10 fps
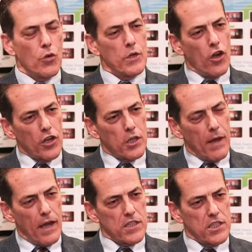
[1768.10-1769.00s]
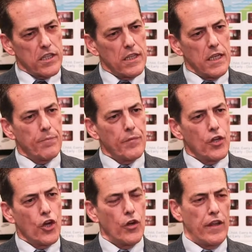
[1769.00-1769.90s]
So we talked about at sleep,
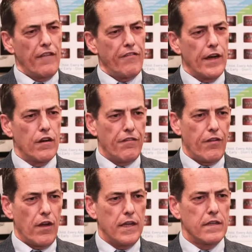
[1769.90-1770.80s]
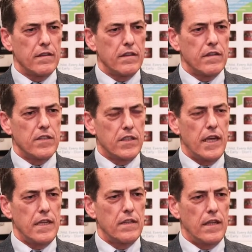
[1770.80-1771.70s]
you go to that fight or flight state,